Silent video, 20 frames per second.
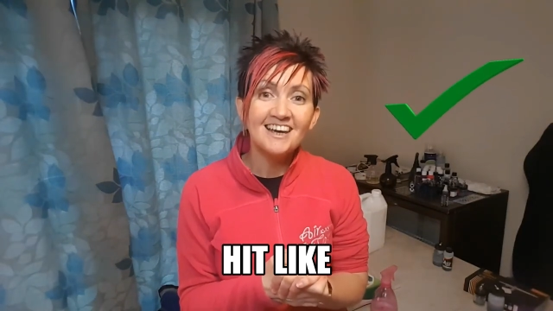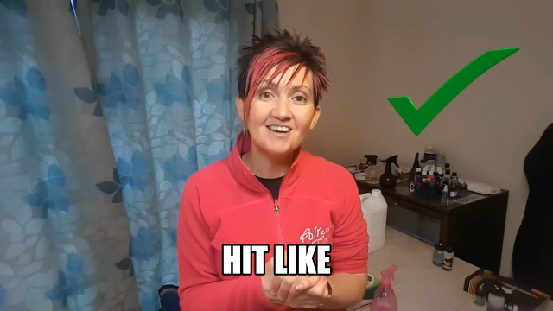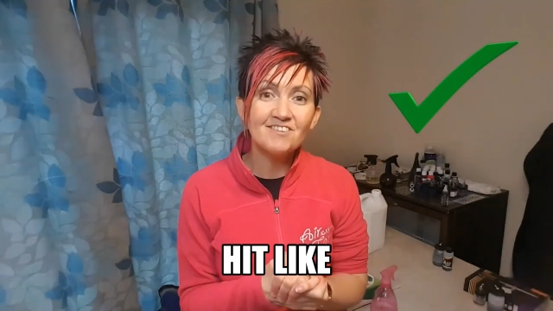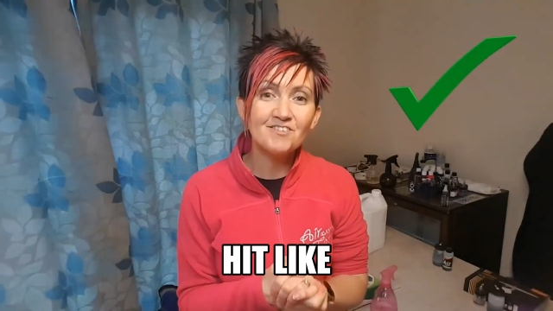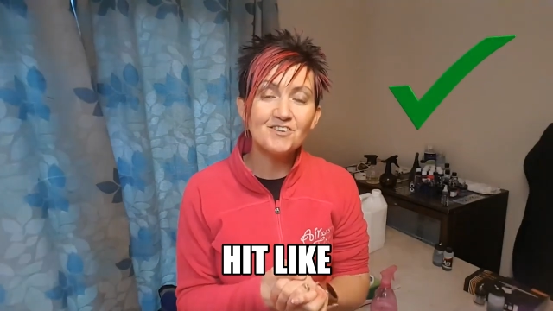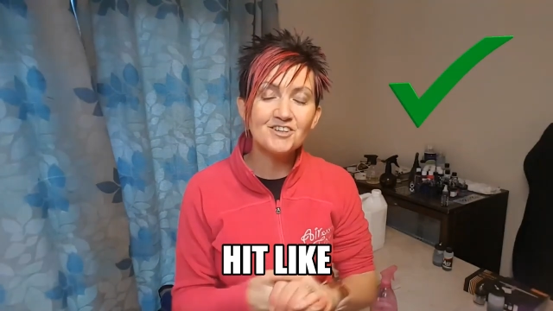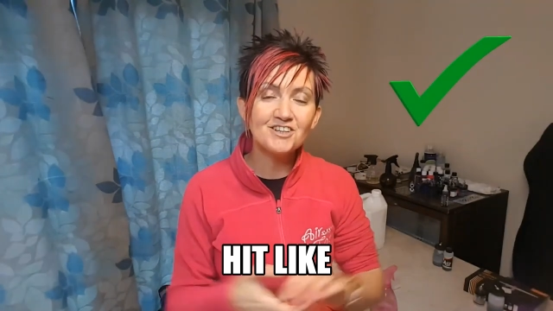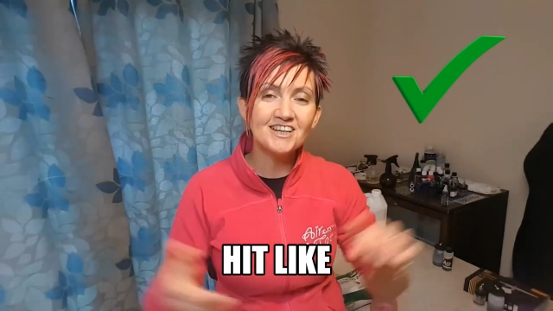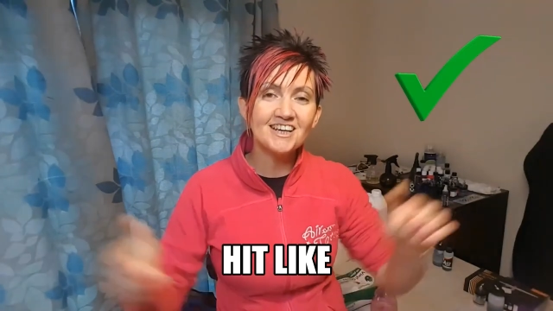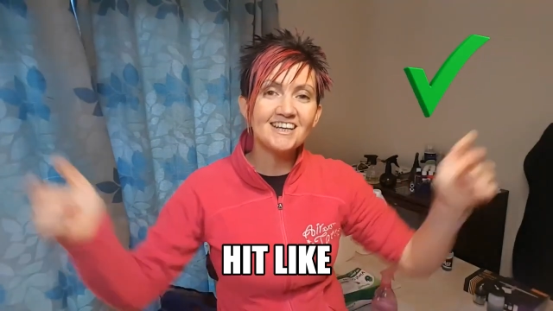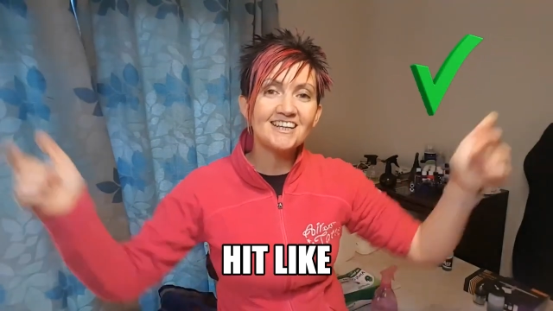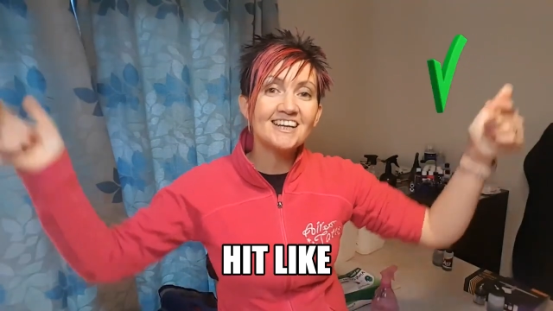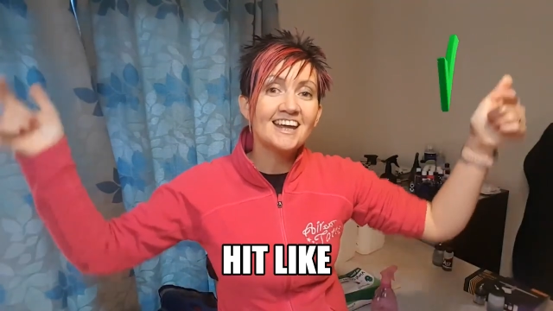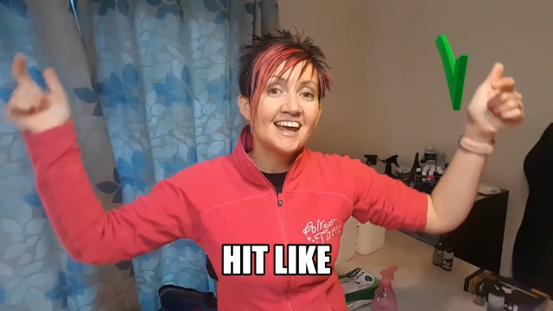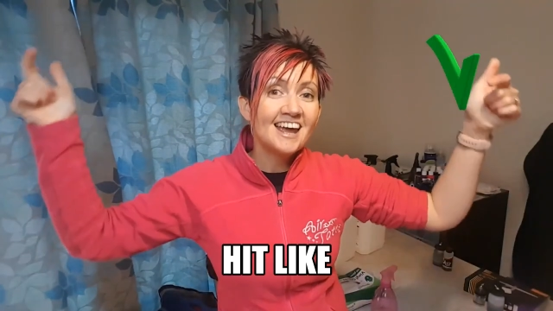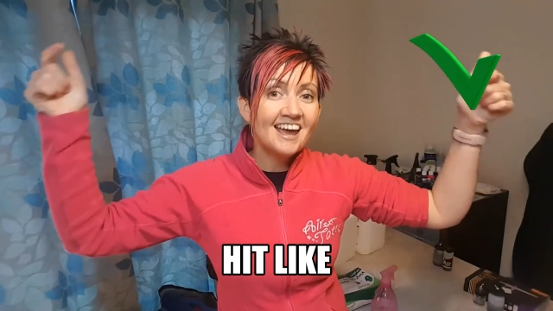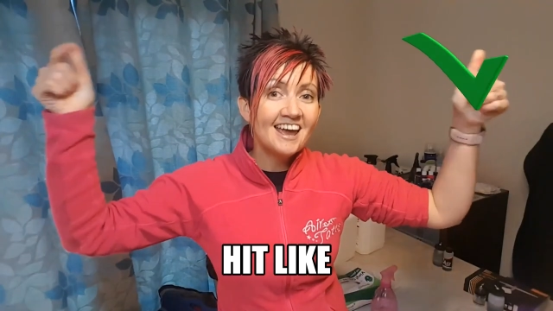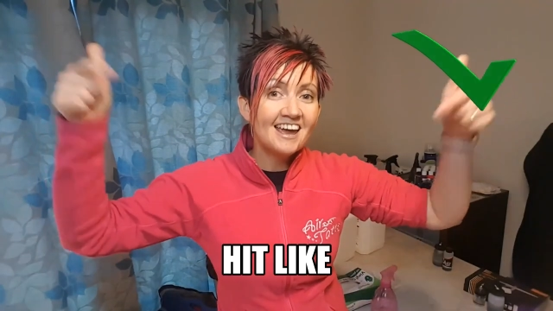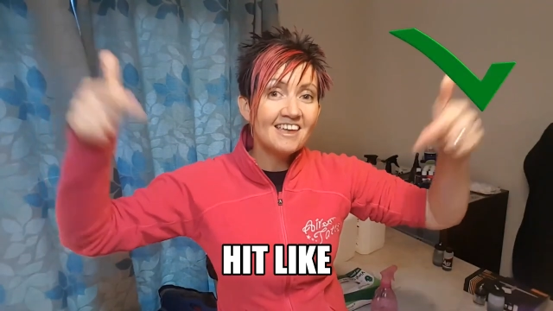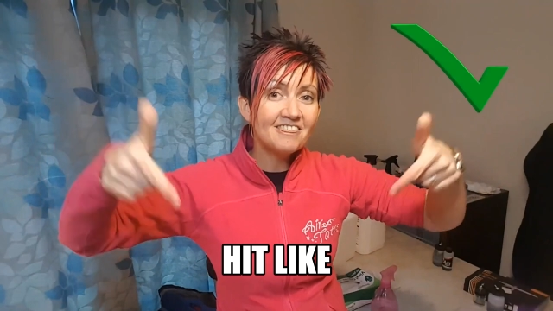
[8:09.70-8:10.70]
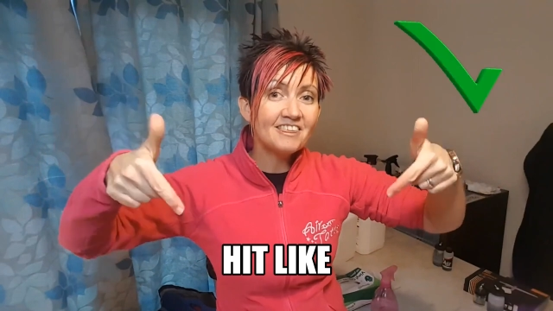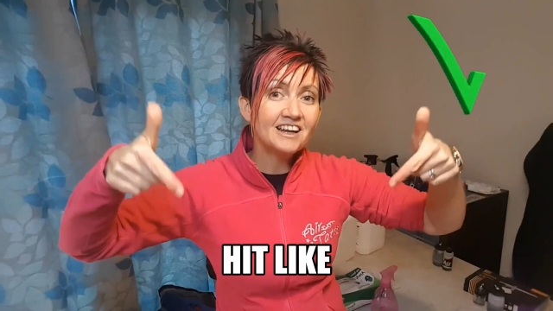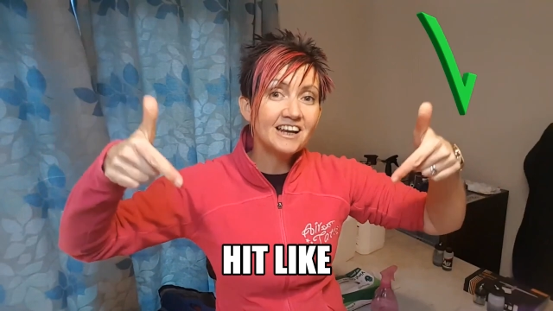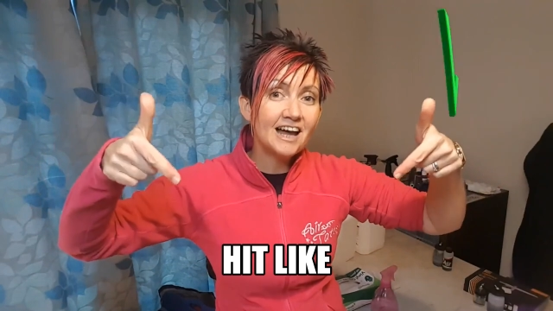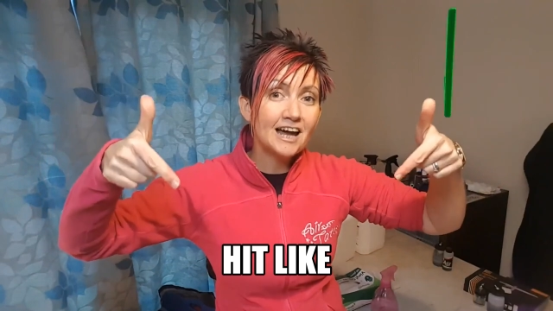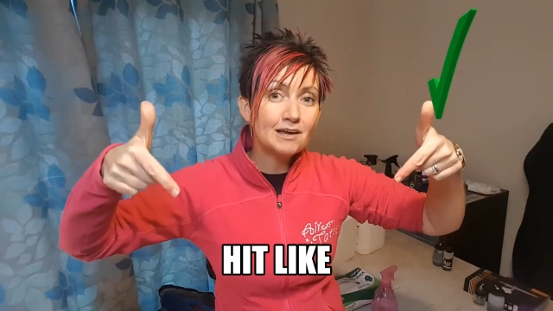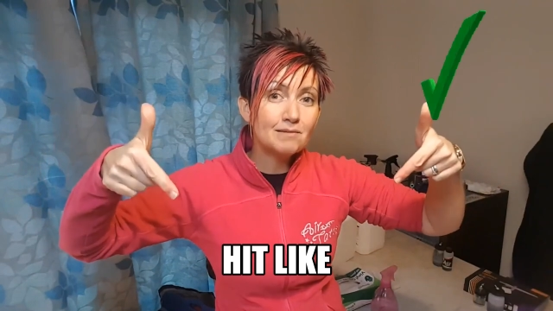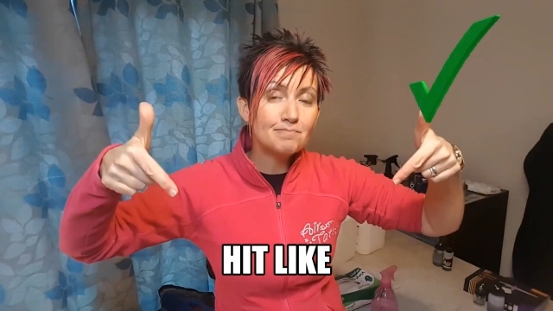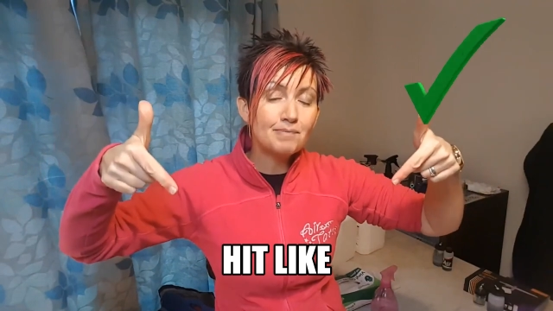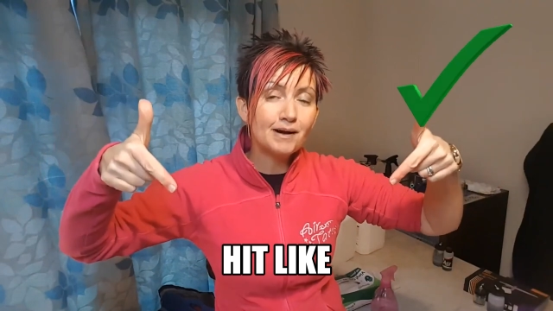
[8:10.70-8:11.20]
If you did, hit the
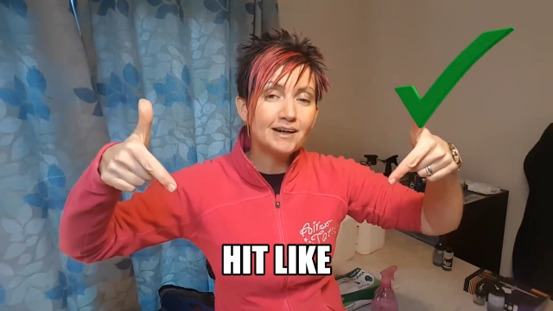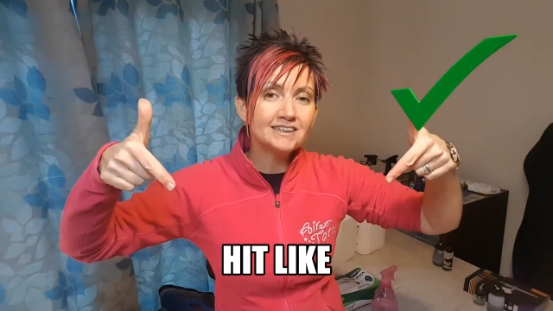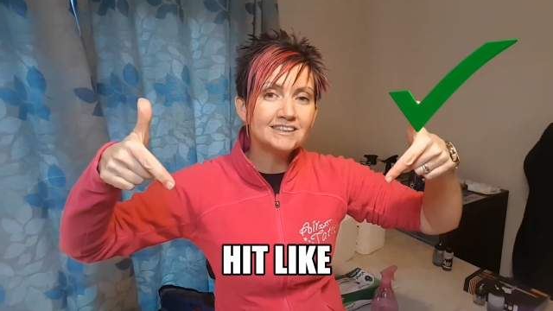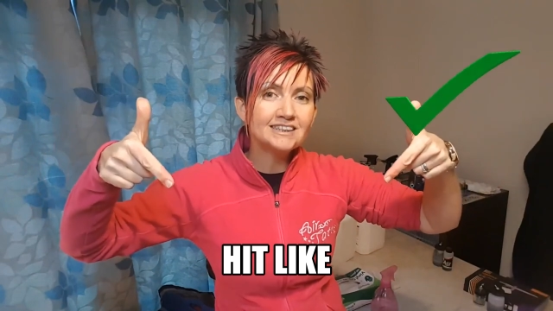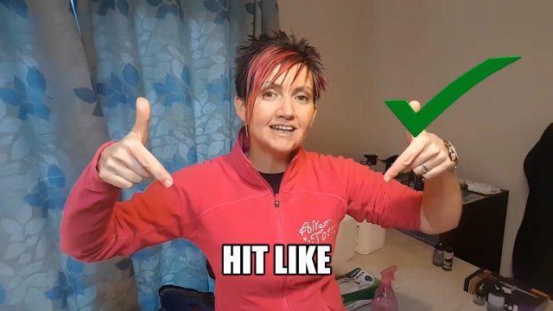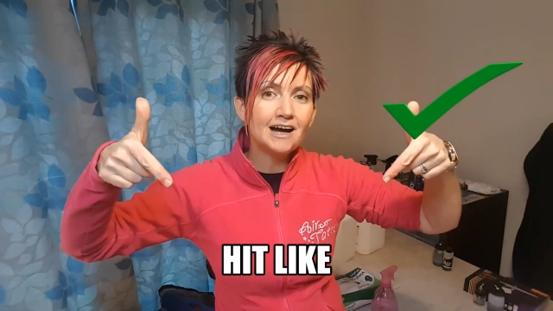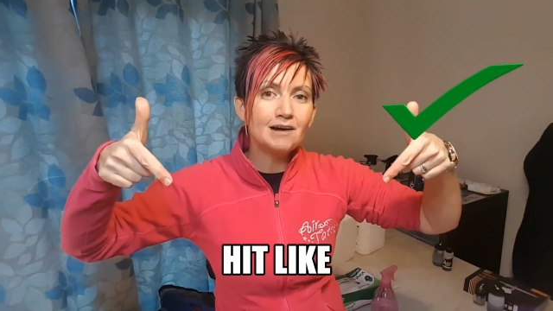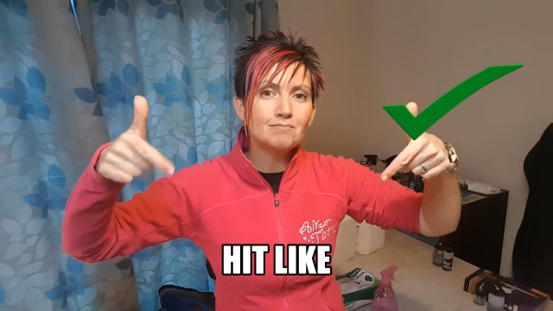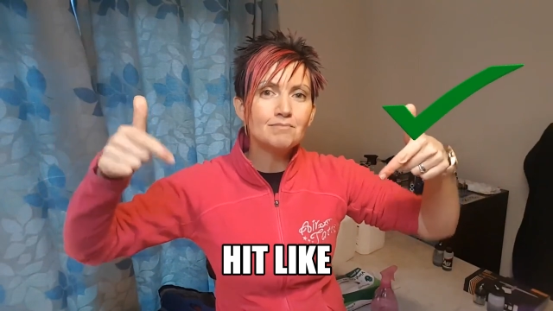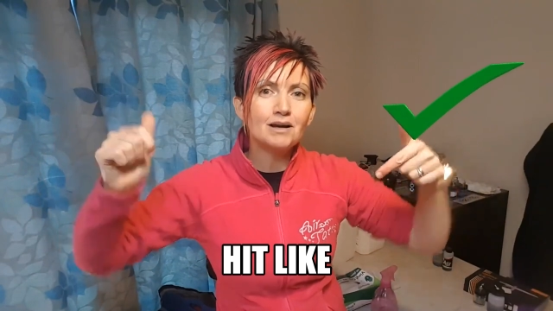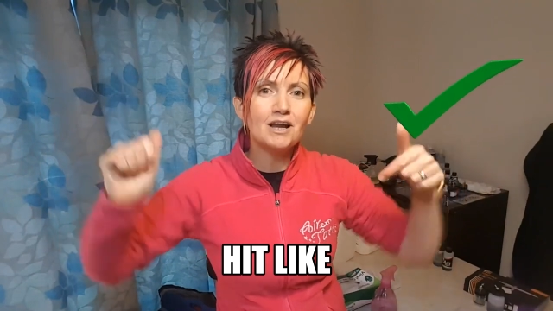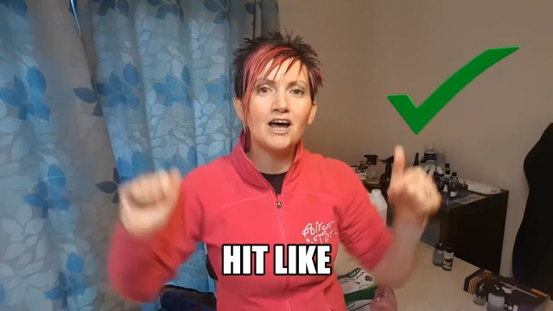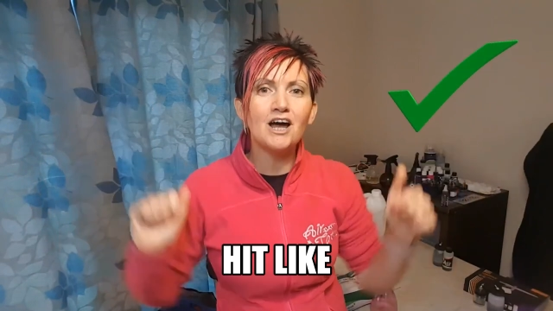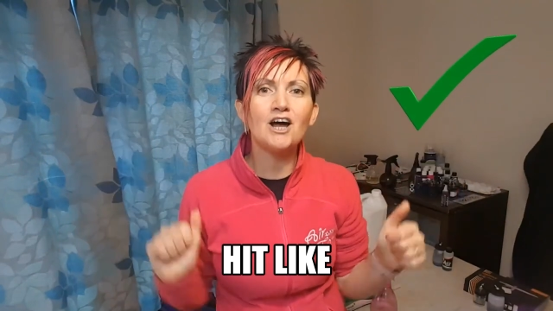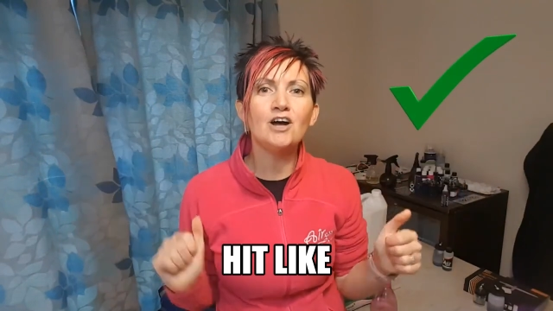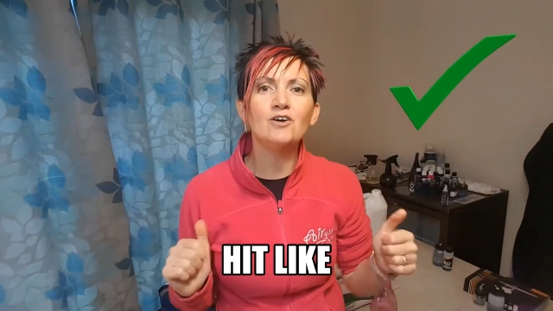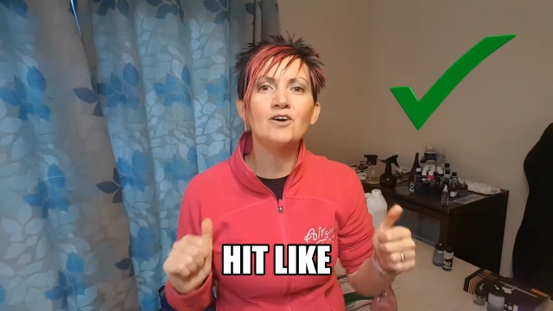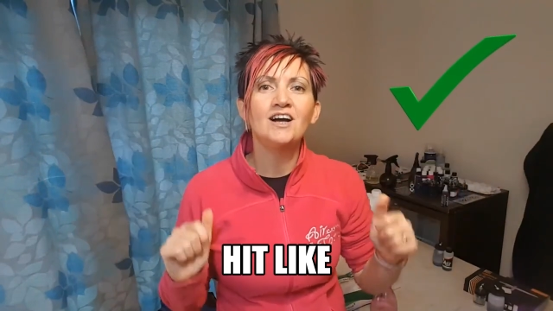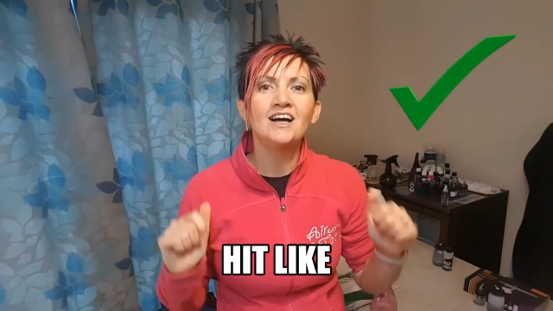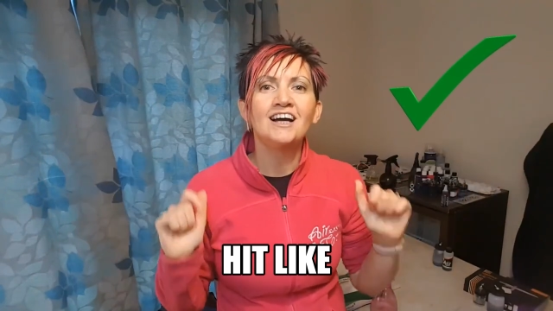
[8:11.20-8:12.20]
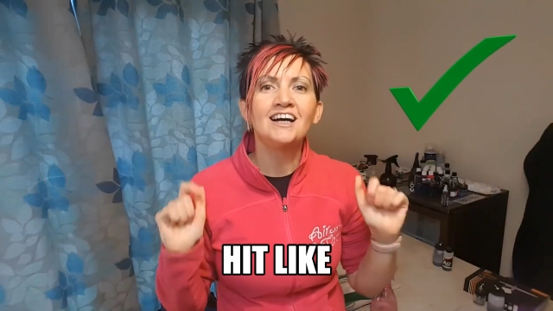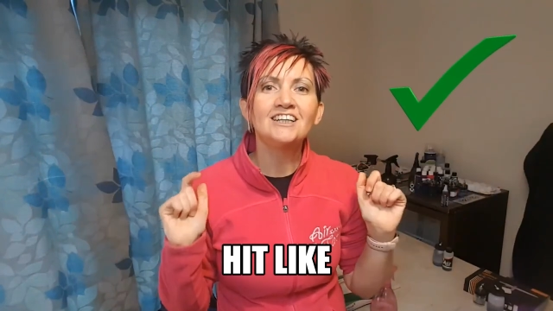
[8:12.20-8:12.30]
like button down below,